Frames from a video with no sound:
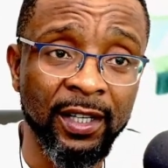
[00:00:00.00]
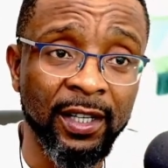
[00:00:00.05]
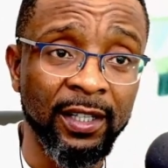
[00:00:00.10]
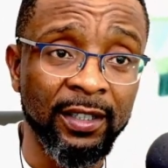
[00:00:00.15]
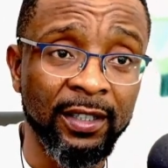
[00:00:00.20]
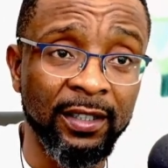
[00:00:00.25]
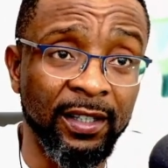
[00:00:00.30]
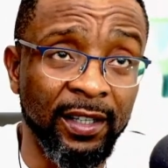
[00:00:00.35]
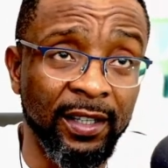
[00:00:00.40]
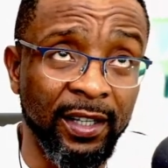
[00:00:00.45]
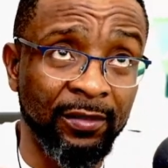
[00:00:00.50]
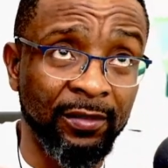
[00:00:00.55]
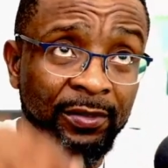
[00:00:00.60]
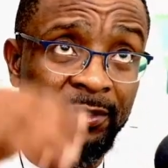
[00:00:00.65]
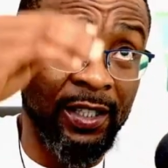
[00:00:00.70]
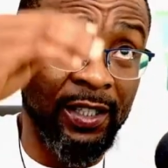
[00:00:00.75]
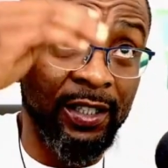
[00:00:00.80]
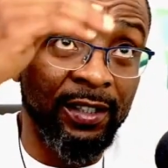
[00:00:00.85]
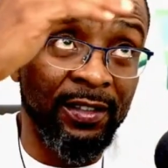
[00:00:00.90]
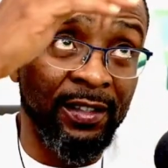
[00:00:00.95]
And they have
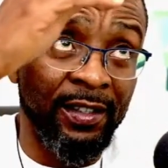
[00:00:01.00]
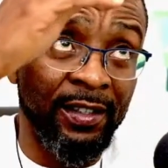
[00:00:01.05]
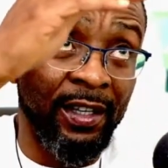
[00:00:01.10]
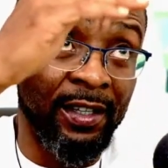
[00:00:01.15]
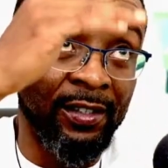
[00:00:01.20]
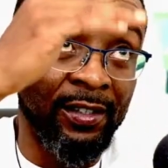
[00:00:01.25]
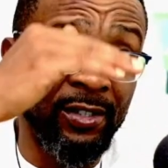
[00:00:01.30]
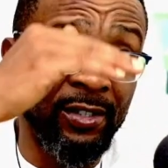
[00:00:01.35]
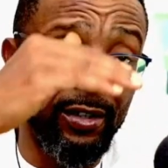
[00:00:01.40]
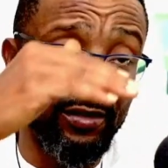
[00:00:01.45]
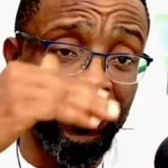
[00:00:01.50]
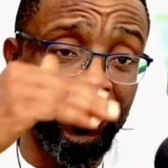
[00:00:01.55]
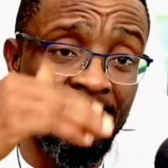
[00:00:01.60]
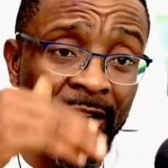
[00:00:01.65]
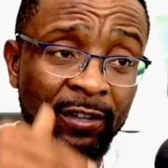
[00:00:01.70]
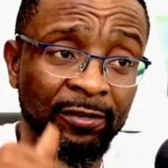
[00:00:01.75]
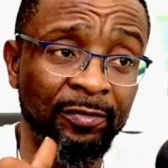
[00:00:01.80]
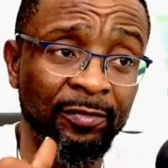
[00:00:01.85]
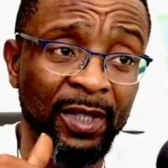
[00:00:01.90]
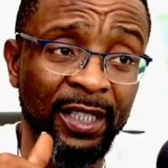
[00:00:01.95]
3 tiers of
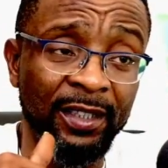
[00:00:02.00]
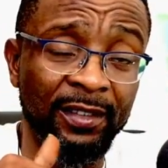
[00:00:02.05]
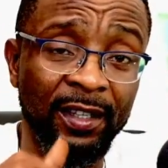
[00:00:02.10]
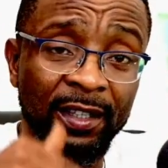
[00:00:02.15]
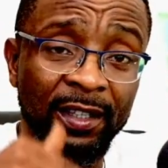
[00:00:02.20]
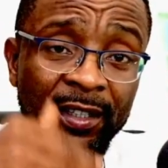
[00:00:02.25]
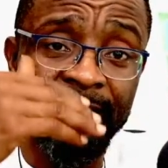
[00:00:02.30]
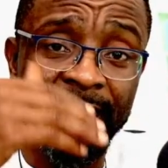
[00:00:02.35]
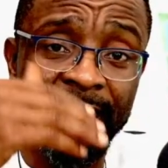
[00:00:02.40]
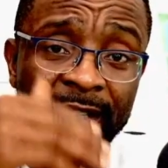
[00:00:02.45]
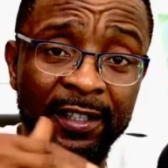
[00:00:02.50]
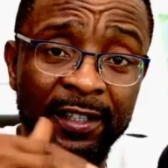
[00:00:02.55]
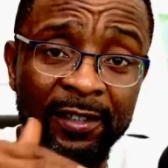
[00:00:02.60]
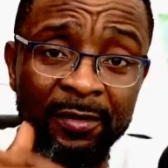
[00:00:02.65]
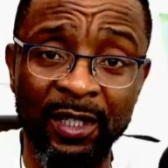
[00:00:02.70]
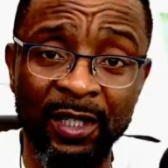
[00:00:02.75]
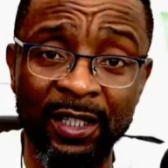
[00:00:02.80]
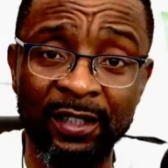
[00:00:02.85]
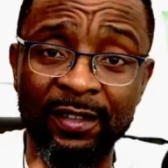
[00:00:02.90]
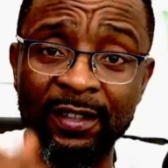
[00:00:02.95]
government. 3 tiers
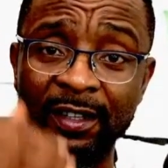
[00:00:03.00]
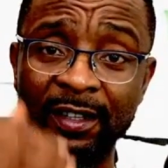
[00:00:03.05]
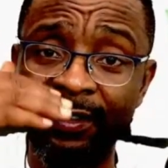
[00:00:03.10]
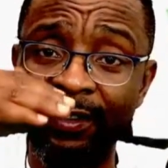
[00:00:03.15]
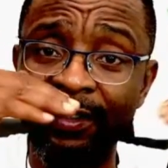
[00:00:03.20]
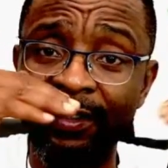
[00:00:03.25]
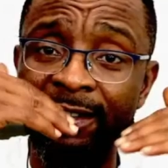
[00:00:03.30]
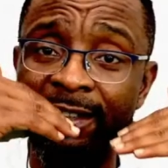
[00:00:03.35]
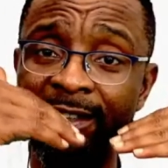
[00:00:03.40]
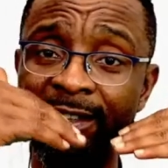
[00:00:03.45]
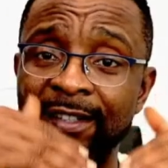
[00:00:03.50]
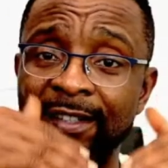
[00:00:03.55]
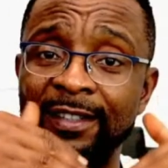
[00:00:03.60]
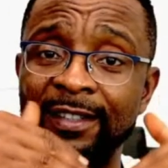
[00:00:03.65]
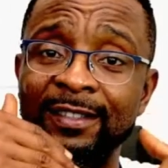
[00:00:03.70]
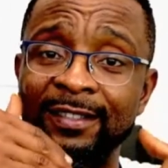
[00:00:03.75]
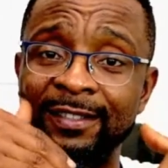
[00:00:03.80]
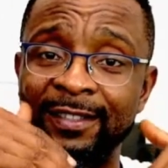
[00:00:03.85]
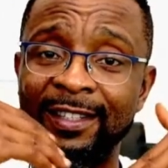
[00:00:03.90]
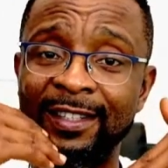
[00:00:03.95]
mean 3
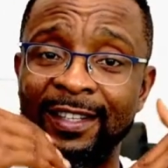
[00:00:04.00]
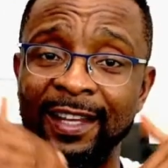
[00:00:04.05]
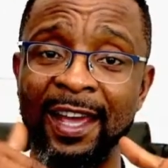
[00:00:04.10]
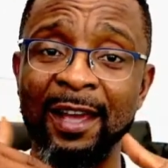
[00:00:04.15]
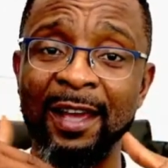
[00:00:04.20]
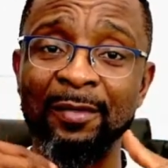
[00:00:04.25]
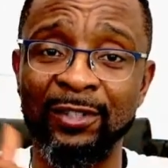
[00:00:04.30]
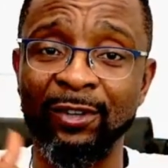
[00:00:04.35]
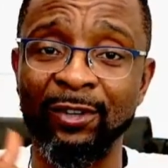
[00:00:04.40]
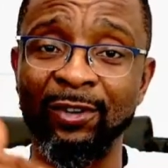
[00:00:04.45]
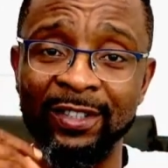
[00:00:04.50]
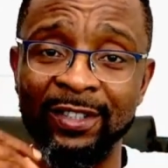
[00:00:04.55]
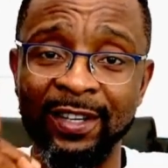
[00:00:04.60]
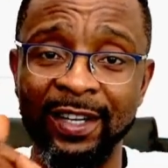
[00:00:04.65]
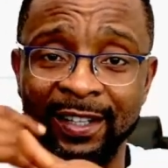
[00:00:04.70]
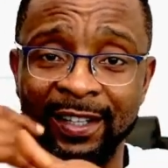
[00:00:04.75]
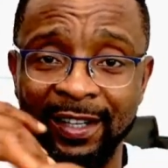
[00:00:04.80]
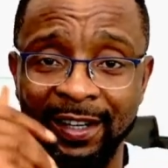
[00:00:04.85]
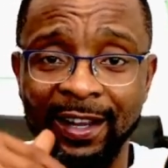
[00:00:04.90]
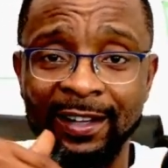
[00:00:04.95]
steps or 3
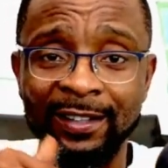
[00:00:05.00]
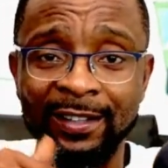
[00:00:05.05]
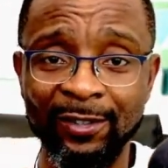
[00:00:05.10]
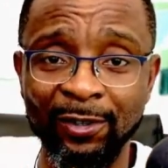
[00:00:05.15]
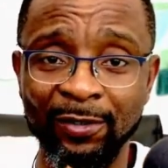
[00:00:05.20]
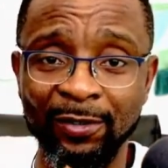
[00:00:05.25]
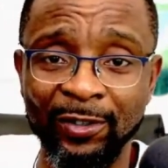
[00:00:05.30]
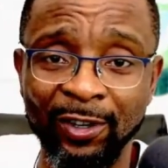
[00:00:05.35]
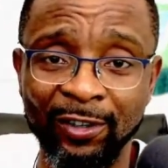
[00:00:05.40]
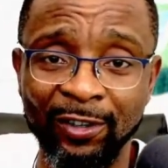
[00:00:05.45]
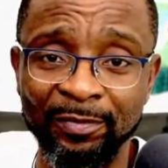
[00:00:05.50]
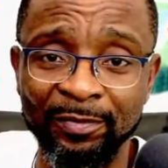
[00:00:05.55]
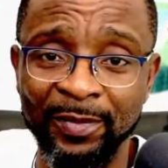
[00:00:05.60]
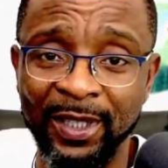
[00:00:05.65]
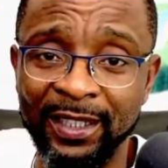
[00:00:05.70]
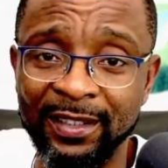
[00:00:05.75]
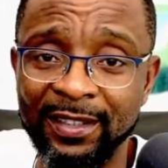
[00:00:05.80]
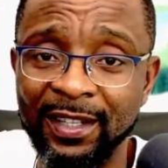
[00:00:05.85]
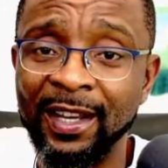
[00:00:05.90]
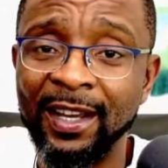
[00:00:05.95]
classes of
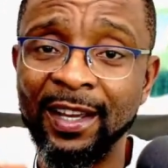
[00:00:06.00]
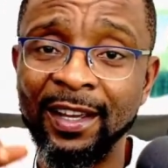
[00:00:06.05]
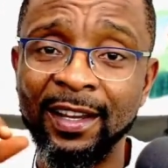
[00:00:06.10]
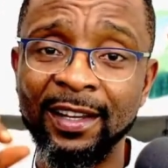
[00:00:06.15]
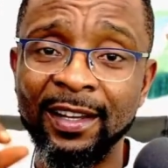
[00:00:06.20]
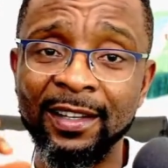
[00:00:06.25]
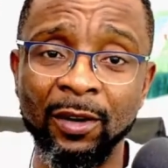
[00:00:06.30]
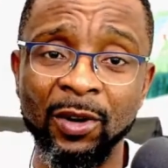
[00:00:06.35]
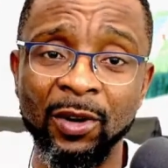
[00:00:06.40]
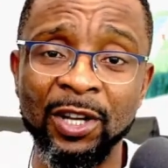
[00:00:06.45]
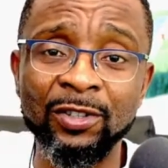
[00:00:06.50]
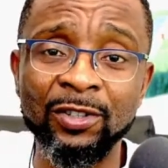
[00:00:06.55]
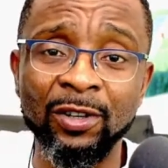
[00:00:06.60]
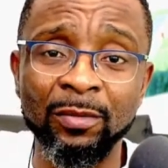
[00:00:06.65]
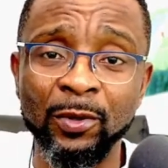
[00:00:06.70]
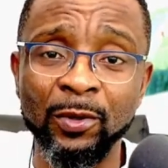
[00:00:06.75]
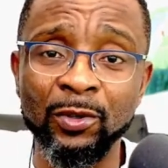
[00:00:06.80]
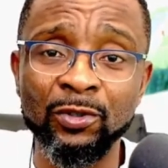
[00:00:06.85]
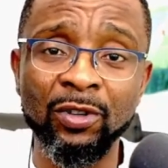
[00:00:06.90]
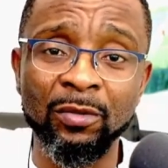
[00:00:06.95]
government that were
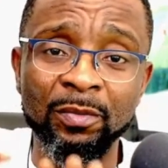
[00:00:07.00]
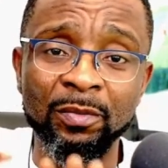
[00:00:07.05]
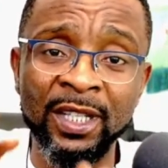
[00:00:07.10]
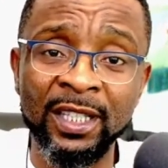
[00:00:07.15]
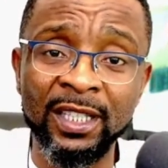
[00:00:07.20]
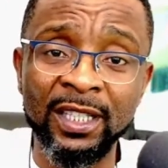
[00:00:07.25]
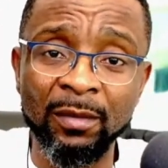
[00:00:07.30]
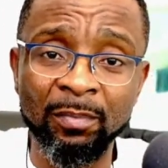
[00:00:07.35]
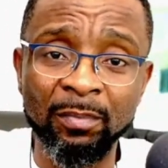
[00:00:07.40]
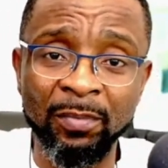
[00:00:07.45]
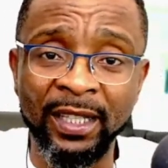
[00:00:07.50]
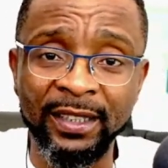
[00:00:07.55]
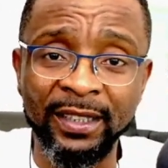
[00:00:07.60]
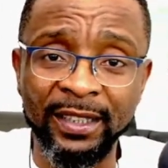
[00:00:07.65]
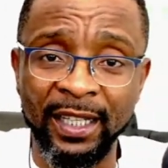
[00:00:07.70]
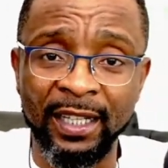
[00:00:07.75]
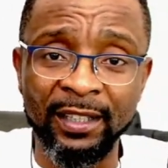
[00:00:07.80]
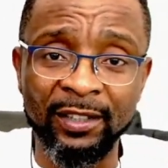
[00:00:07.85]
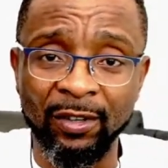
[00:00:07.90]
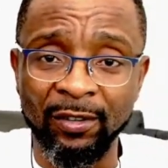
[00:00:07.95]
supposed to be
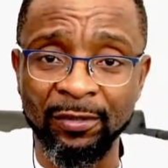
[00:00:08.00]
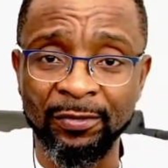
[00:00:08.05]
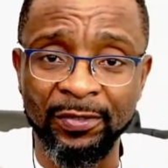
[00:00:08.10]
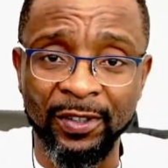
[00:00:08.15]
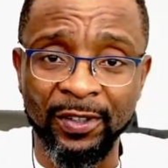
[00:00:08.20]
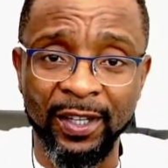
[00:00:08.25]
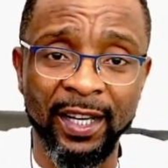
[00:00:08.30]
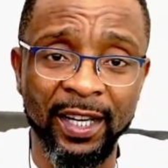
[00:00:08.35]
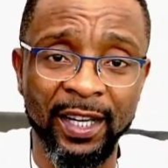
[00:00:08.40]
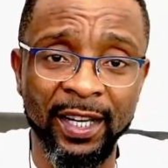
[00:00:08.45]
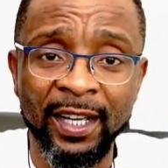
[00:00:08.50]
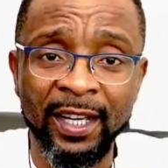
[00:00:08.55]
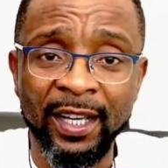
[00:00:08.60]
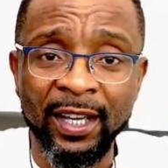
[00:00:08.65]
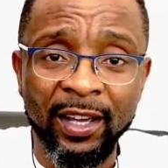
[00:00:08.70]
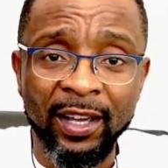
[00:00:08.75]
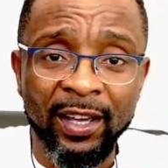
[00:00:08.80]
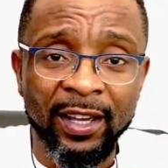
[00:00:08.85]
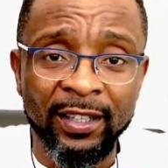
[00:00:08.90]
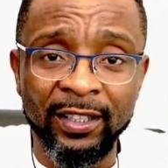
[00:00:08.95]
independent of
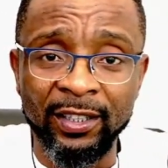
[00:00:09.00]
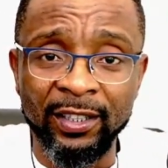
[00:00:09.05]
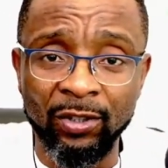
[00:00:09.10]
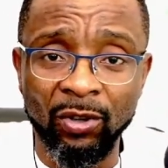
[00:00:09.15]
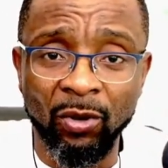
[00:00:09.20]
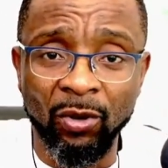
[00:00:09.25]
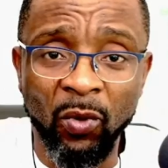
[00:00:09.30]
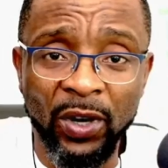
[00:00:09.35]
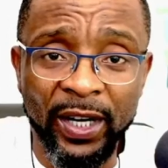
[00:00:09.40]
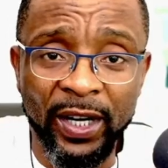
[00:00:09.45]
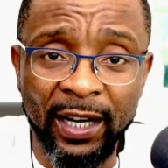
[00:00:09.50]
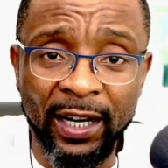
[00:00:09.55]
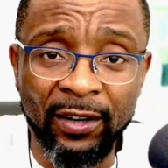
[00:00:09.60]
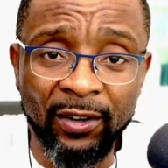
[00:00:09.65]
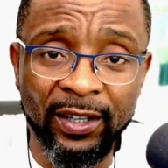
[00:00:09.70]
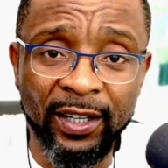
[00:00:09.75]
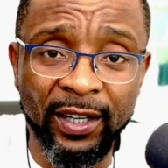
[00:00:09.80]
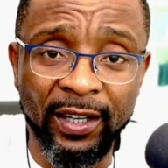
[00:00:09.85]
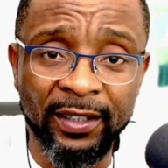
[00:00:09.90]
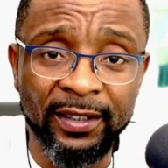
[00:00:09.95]
one
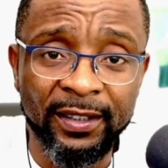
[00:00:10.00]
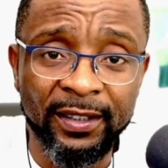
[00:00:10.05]
another,